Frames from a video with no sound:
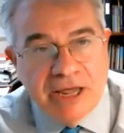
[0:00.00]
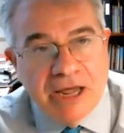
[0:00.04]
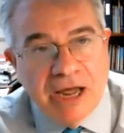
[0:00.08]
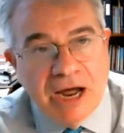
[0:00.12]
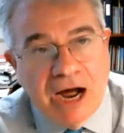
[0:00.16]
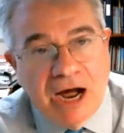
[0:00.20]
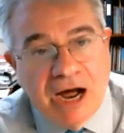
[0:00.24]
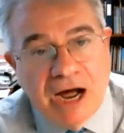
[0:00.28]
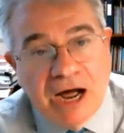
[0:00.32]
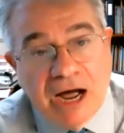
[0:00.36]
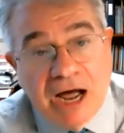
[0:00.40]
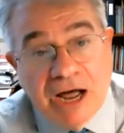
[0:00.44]

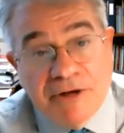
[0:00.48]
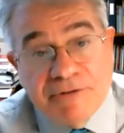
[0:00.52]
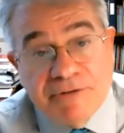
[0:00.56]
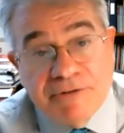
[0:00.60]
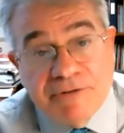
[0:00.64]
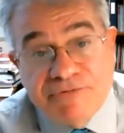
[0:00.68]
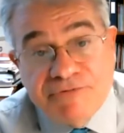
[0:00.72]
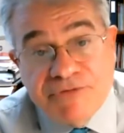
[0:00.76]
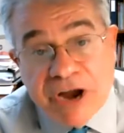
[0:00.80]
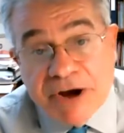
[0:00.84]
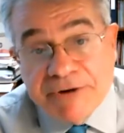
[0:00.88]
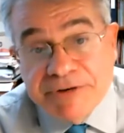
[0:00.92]
Uh, a
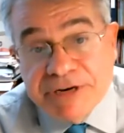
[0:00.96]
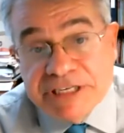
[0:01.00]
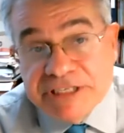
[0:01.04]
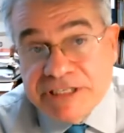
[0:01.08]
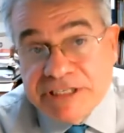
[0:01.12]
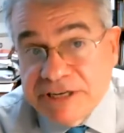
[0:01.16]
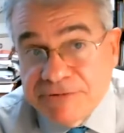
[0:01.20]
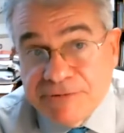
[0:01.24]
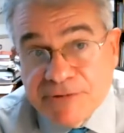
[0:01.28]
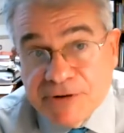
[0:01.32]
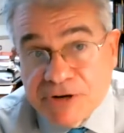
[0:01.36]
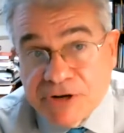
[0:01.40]
very
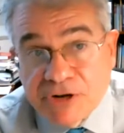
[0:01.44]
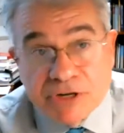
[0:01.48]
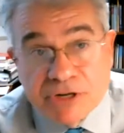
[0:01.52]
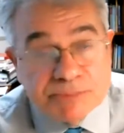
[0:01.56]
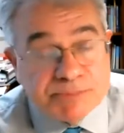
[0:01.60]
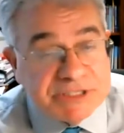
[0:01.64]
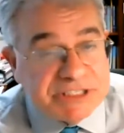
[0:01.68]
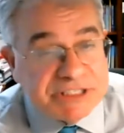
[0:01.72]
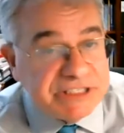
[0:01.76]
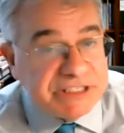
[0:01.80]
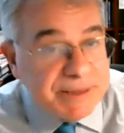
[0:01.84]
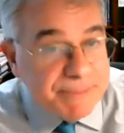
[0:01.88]

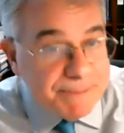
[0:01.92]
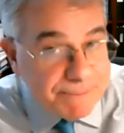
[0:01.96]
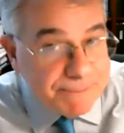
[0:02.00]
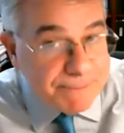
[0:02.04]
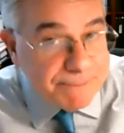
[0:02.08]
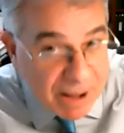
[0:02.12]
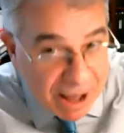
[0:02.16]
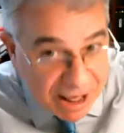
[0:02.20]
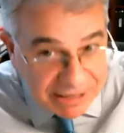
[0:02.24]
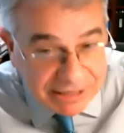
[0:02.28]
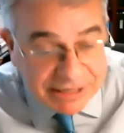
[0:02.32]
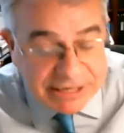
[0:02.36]
difficult
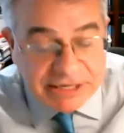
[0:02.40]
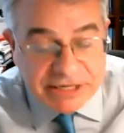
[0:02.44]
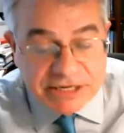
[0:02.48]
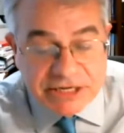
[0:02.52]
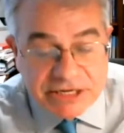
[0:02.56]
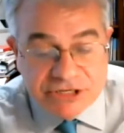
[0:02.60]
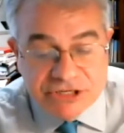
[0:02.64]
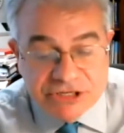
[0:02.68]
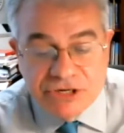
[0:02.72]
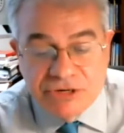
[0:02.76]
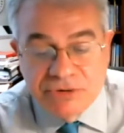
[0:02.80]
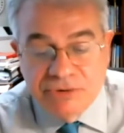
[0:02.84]
symbolic
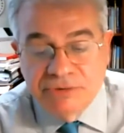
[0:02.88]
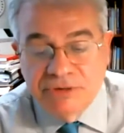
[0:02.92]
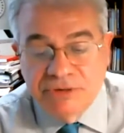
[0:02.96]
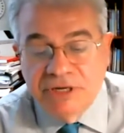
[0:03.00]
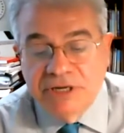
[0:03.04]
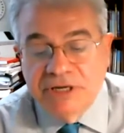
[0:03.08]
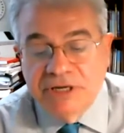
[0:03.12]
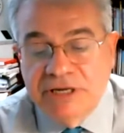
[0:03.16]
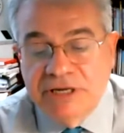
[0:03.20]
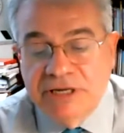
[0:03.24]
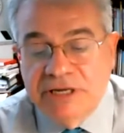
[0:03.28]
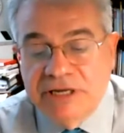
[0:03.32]
issue
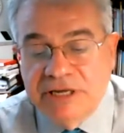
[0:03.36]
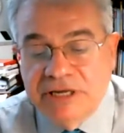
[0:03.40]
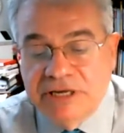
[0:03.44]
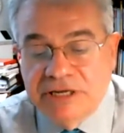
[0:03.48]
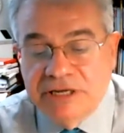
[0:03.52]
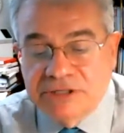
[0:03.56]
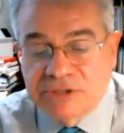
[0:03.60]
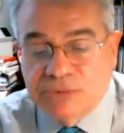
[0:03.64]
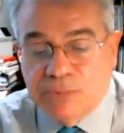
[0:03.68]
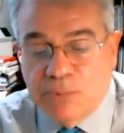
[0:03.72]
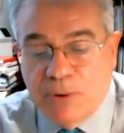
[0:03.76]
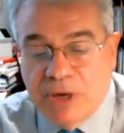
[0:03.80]

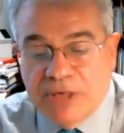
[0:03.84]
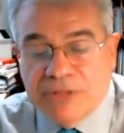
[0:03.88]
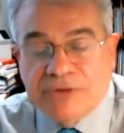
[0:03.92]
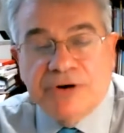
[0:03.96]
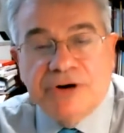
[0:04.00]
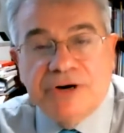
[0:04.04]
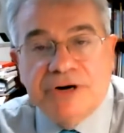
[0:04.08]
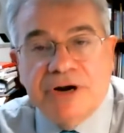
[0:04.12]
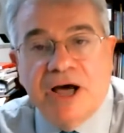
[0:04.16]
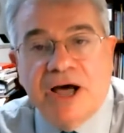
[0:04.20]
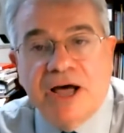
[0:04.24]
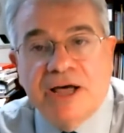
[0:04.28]
is whether
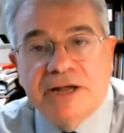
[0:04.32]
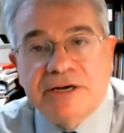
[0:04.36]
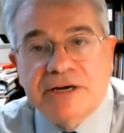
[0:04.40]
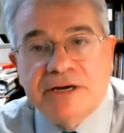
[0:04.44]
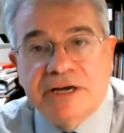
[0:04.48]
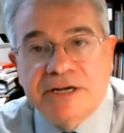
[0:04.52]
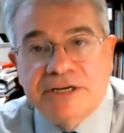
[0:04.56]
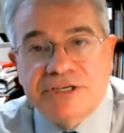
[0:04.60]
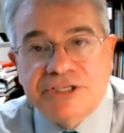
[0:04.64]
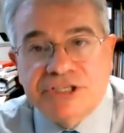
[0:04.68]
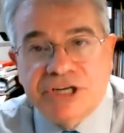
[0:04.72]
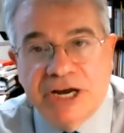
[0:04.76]
or not
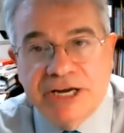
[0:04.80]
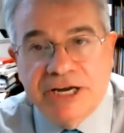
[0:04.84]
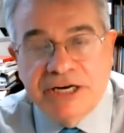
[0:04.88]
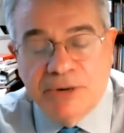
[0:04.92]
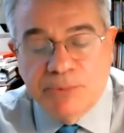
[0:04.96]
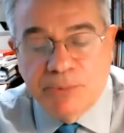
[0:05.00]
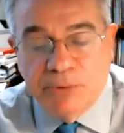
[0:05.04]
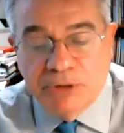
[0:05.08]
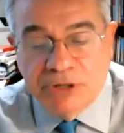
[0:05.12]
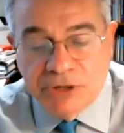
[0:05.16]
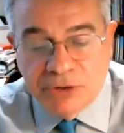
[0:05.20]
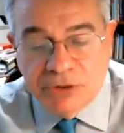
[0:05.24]
uh,
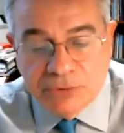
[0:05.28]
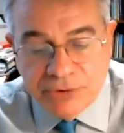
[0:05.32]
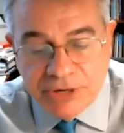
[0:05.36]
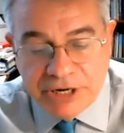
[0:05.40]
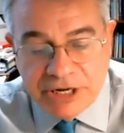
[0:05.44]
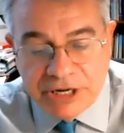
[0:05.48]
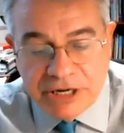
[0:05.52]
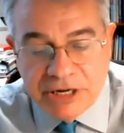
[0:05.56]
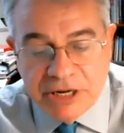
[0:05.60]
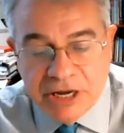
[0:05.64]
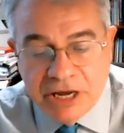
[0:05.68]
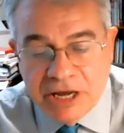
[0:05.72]
China will
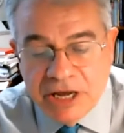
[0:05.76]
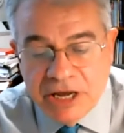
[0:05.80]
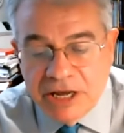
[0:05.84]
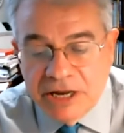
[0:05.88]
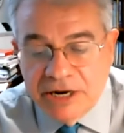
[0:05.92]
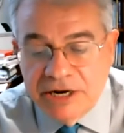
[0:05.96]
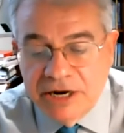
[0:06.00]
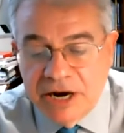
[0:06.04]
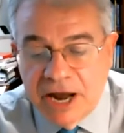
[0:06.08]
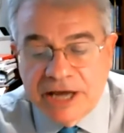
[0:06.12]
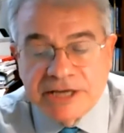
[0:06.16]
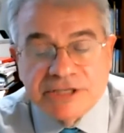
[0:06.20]
agree
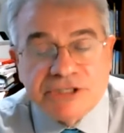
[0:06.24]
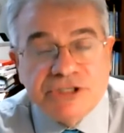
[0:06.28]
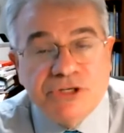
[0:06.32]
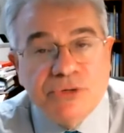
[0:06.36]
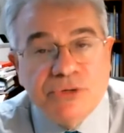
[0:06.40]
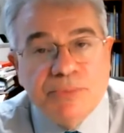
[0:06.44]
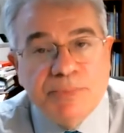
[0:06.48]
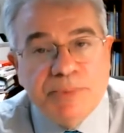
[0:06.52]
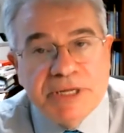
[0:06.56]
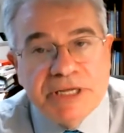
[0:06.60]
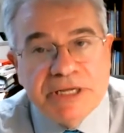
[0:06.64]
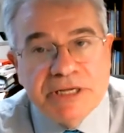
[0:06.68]
not
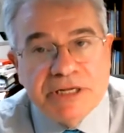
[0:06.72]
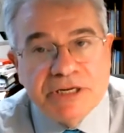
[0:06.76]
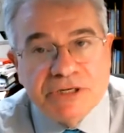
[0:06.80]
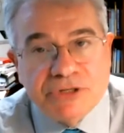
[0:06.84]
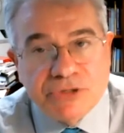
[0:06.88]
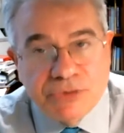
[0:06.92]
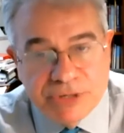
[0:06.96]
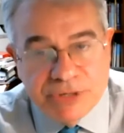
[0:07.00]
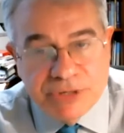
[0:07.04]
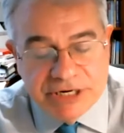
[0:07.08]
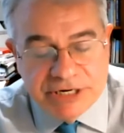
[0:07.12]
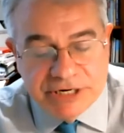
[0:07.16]
to be
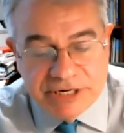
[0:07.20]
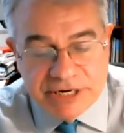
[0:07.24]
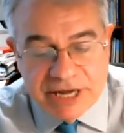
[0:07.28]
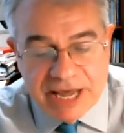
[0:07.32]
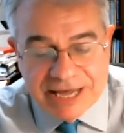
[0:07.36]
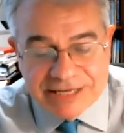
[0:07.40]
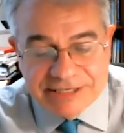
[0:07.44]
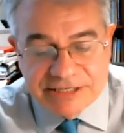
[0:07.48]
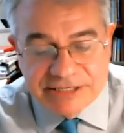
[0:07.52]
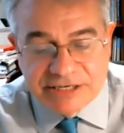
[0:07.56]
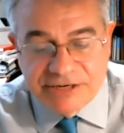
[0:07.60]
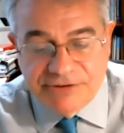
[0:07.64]
treated
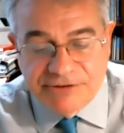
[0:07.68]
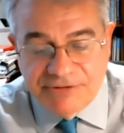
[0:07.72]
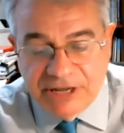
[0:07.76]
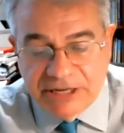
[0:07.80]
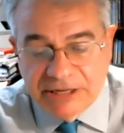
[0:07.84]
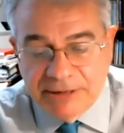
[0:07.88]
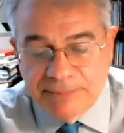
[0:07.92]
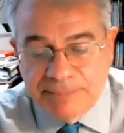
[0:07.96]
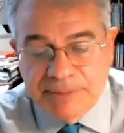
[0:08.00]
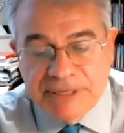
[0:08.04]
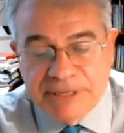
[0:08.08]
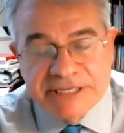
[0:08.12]
as a
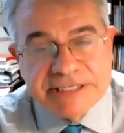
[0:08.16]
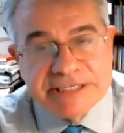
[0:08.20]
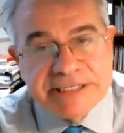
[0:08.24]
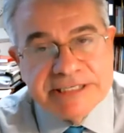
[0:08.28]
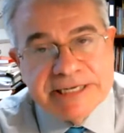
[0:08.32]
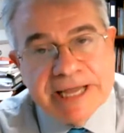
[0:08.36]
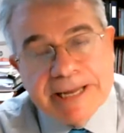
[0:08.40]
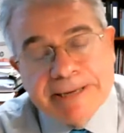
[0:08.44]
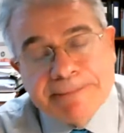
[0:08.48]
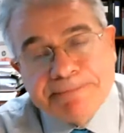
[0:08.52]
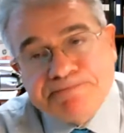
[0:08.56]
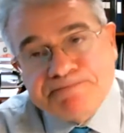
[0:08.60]
developing
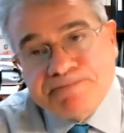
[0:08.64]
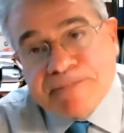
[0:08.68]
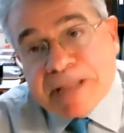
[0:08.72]
state.